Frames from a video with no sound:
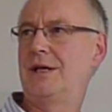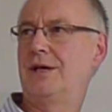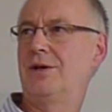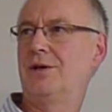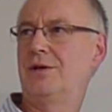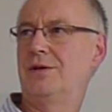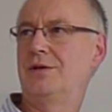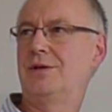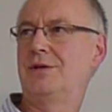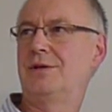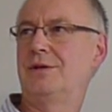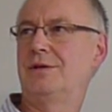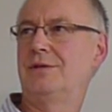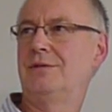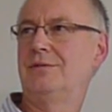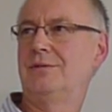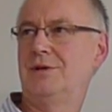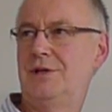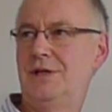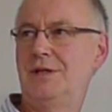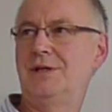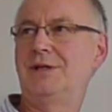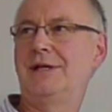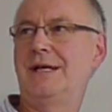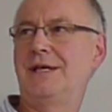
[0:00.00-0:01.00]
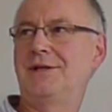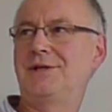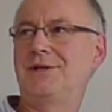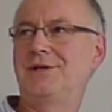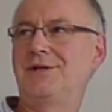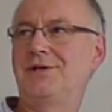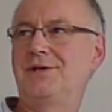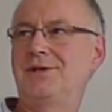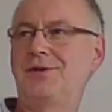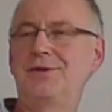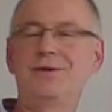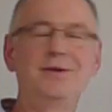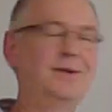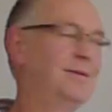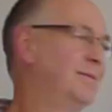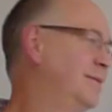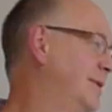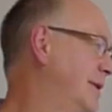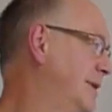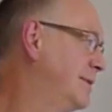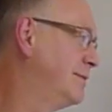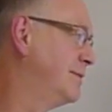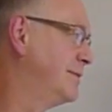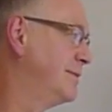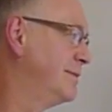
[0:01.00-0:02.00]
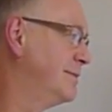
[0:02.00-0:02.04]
constant, which isn't actually true, but